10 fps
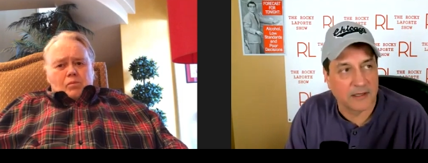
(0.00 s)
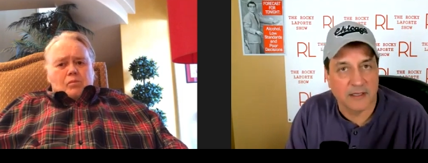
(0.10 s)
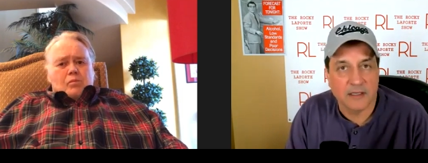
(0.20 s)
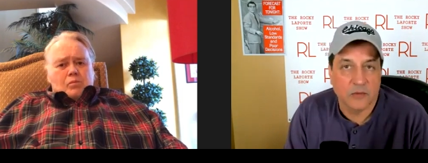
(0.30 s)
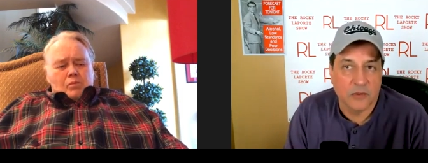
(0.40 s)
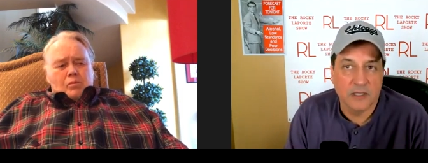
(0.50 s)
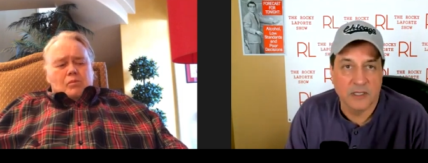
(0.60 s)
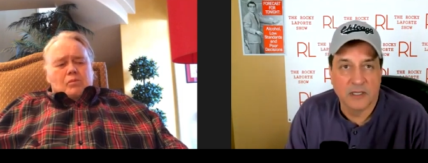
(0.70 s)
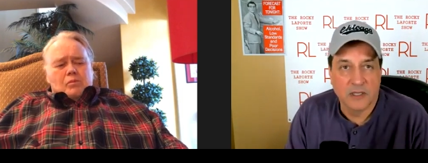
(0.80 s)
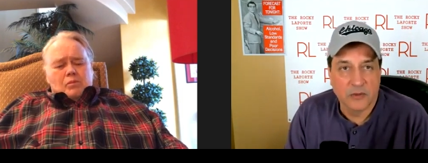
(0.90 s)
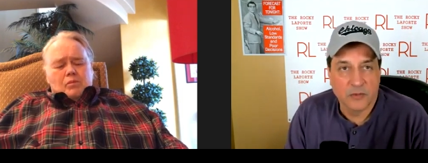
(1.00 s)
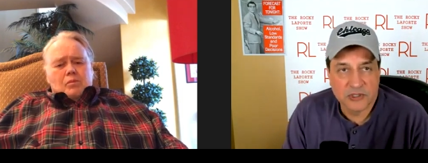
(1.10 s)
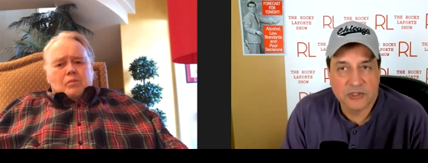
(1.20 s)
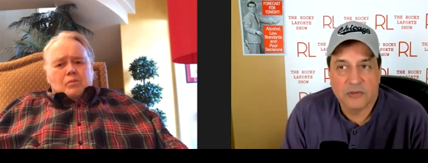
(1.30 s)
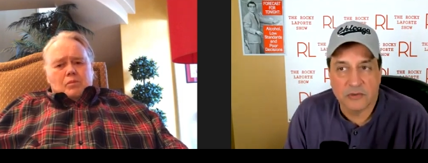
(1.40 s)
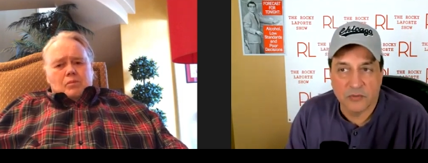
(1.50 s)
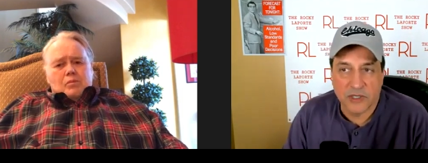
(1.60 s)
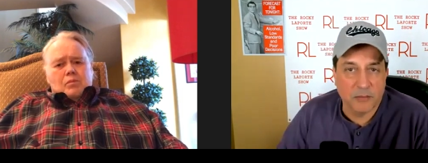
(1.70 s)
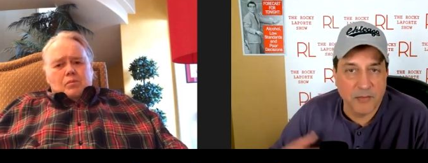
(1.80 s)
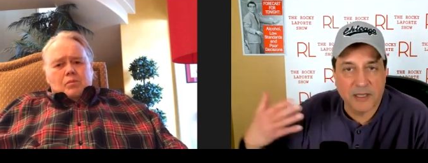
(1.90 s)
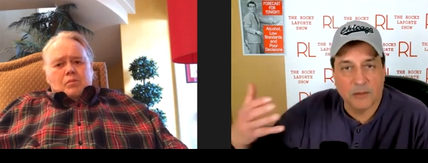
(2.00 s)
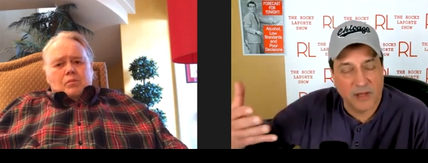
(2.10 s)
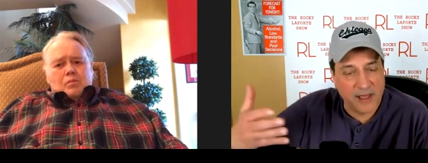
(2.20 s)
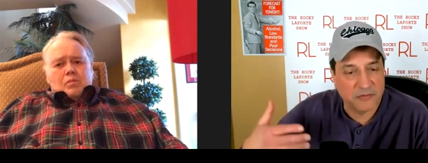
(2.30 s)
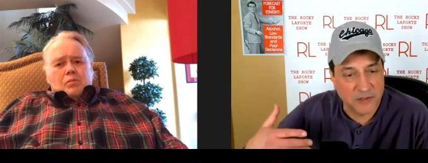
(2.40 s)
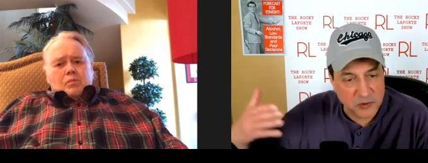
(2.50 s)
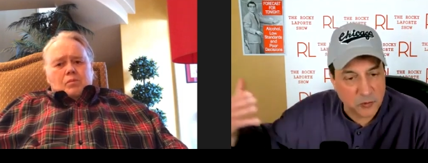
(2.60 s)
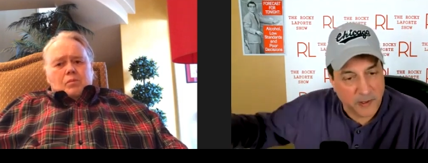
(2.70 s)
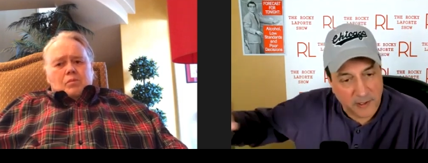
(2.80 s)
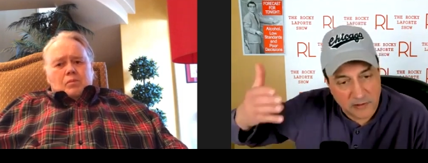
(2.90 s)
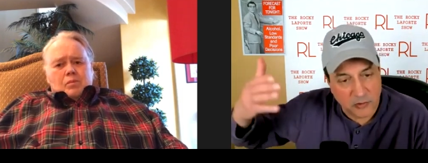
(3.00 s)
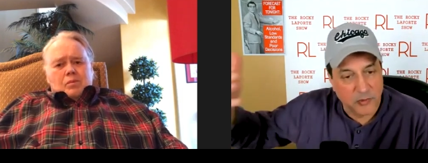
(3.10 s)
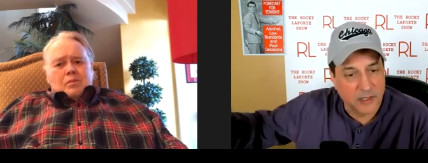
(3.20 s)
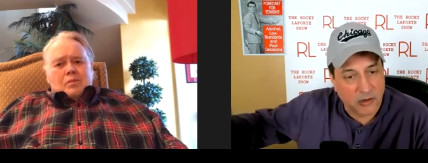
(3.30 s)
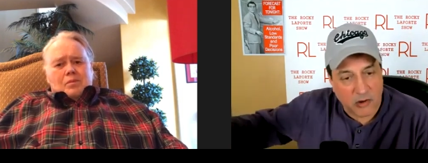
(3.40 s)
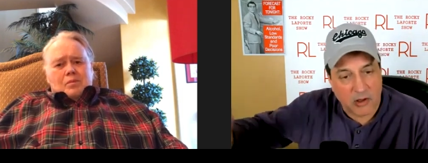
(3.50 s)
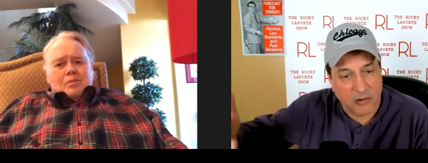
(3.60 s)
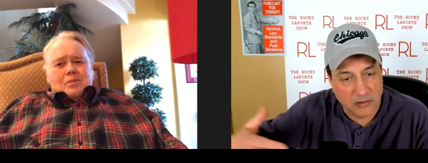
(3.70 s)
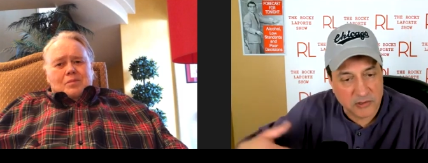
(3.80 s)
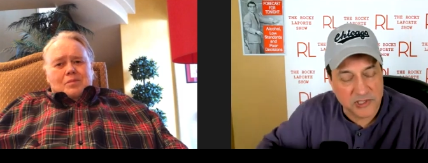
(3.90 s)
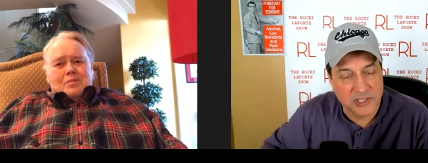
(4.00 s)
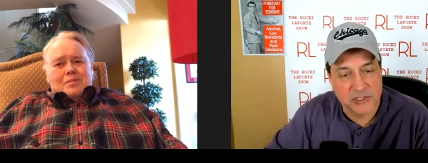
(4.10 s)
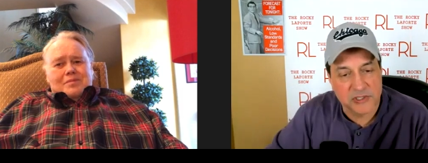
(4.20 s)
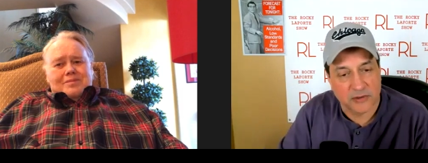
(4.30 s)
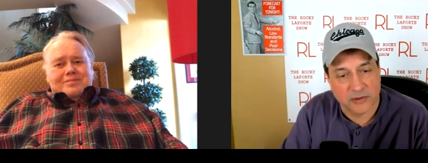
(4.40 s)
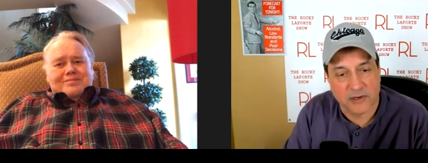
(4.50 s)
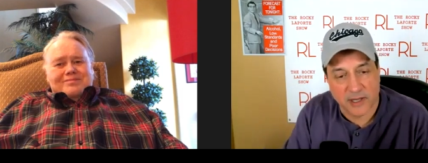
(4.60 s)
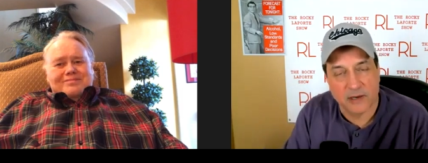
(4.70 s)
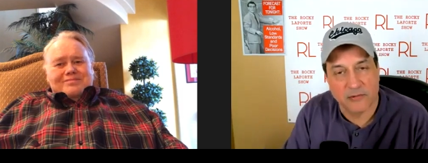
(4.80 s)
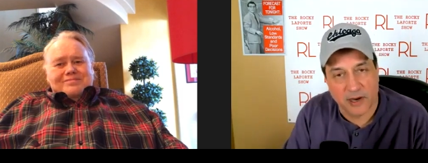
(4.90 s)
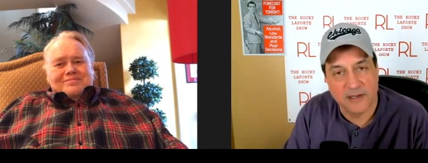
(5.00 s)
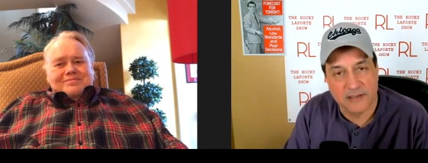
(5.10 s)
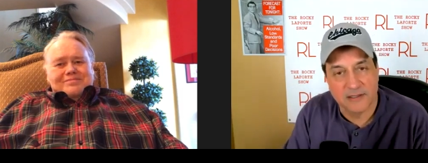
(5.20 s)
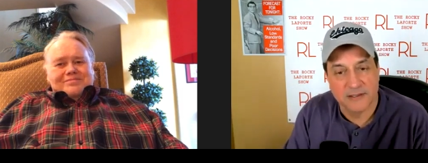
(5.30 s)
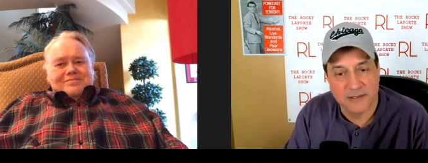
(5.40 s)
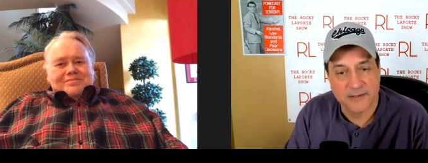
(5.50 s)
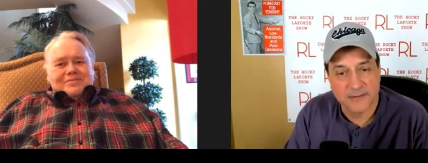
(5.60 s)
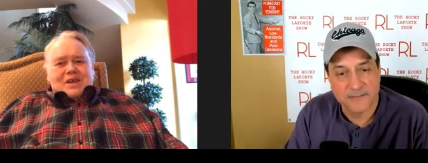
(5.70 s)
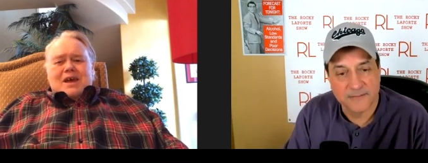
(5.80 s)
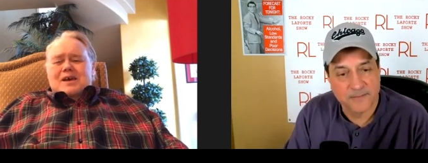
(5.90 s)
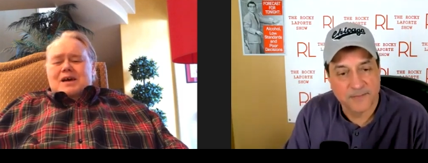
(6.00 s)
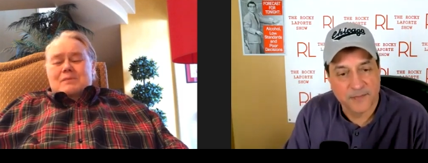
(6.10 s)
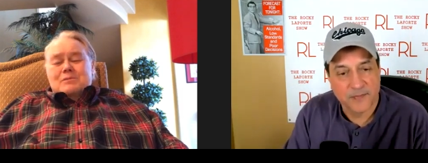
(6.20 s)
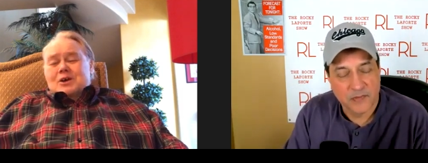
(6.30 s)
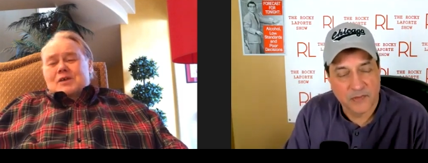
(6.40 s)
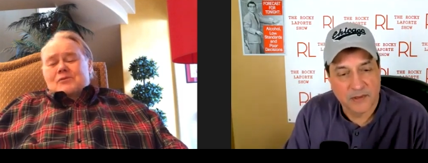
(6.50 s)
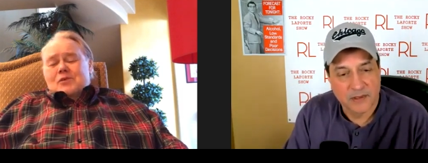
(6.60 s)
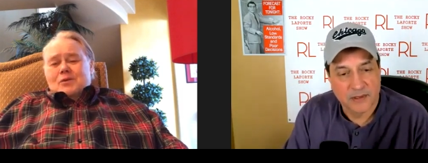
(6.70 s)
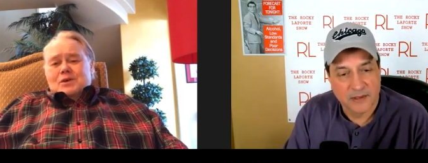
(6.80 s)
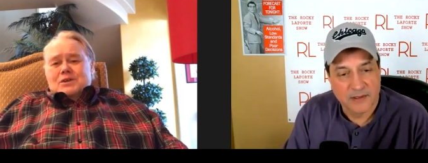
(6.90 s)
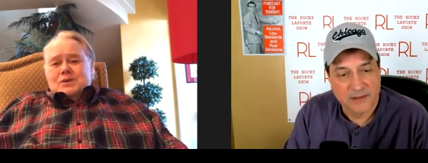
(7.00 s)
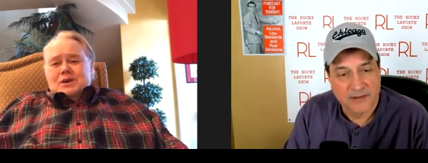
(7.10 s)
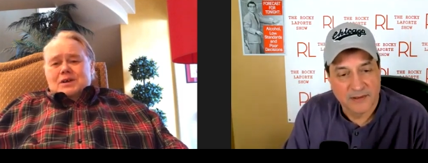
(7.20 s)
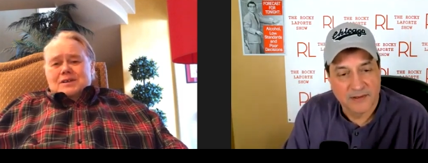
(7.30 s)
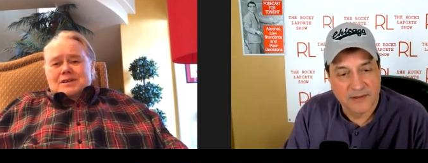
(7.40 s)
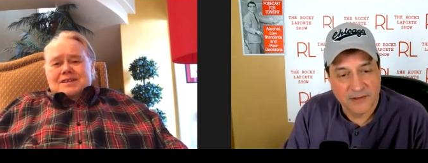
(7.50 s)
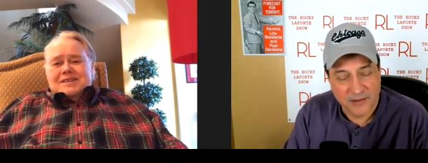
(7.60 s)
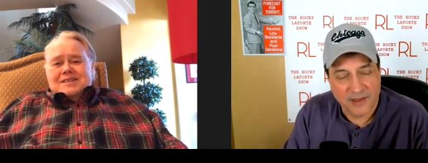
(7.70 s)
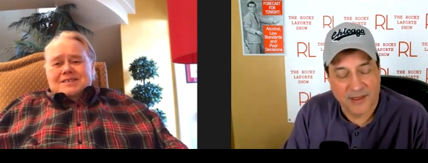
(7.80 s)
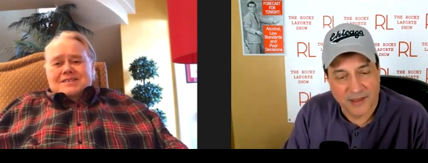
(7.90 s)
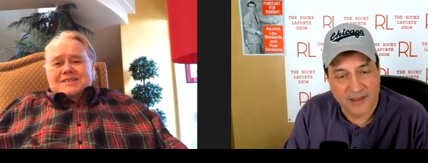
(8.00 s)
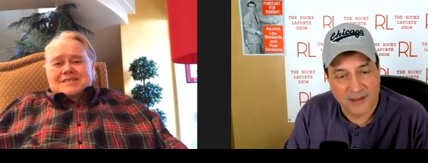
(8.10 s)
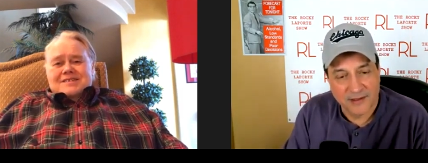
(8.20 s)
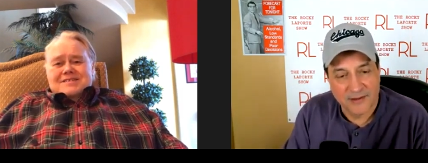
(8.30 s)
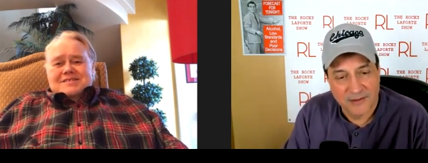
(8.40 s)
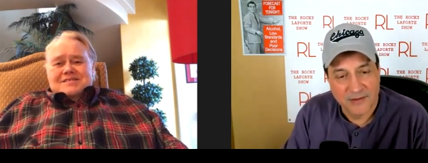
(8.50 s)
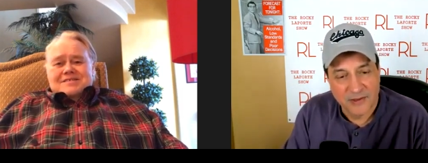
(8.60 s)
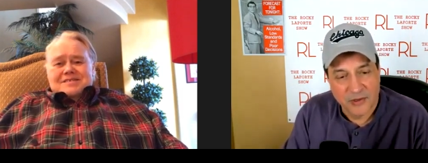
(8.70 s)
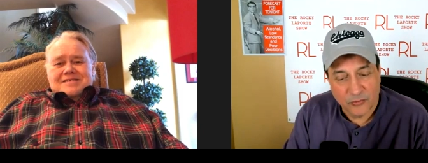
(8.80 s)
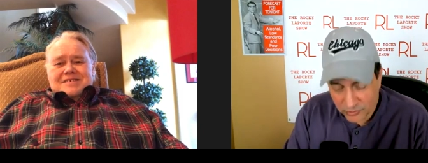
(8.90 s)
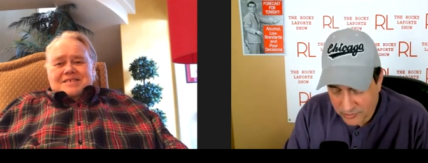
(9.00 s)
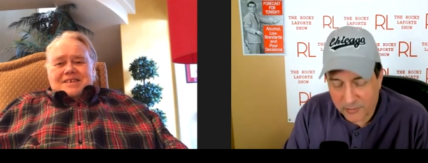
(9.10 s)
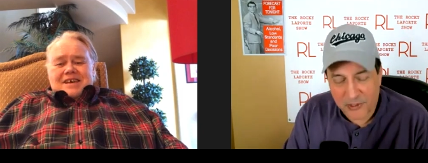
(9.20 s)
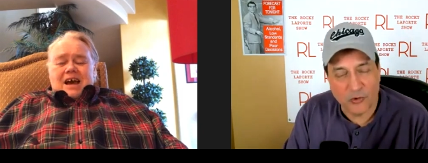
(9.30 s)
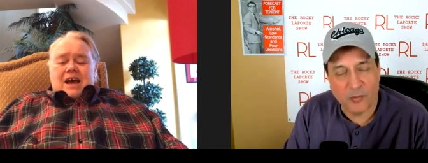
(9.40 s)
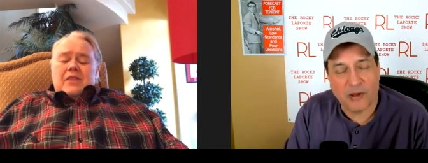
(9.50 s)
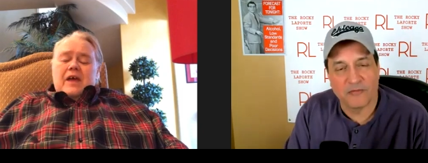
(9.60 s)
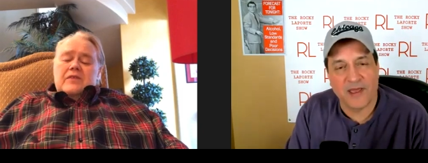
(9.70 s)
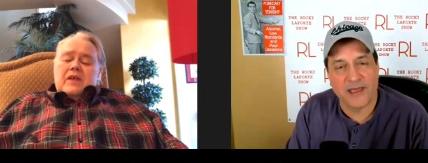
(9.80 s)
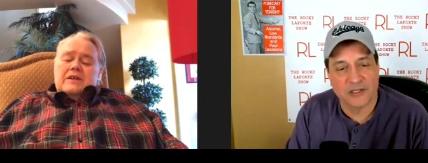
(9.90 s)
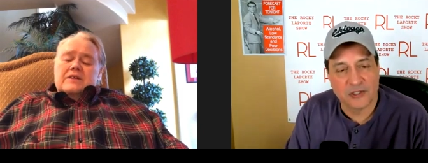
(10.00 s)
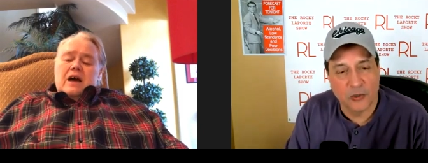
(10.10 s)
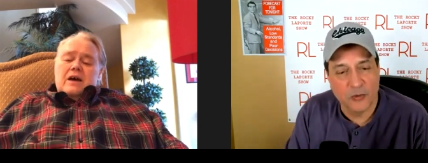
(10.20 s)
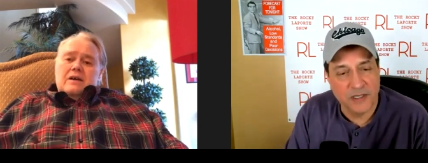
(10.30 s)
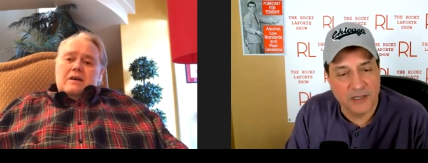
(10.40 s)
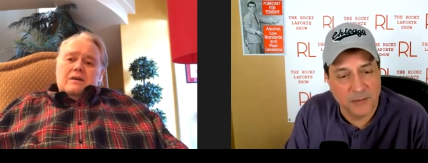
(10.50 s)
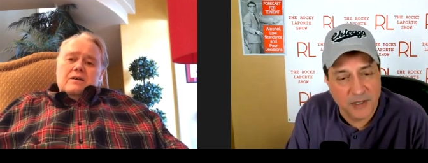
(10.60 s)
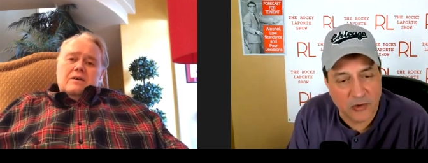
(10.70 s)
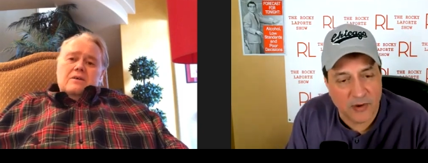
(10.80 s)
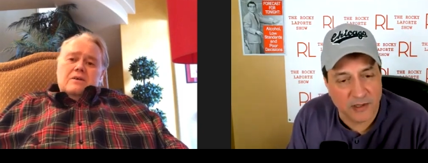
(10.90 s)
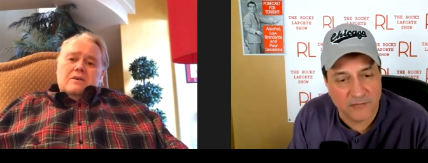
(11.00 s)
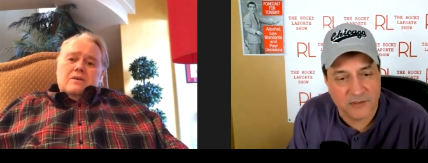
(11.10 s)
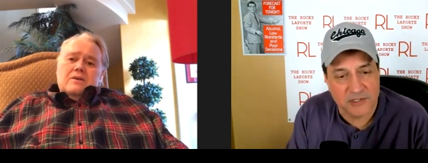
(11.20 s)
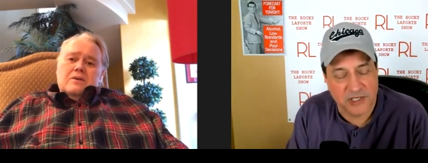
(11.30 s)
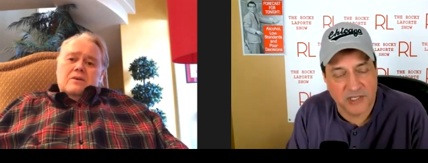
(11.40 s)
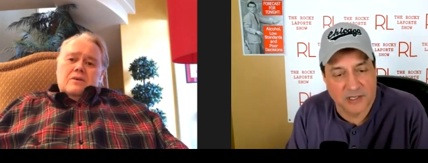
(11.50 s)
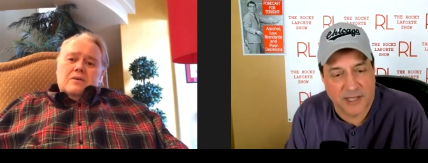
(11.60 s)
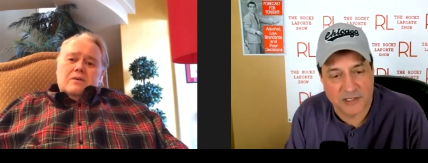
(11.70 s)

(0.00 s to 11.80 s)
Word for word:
Speaker 1: and i think we we still we can make them laugh this way until we could all see each other again right
Speaker 2: yeah i'm looking forward to it
Speaker 1: yeah well let me know I about vegas louie let me know i'd love to see you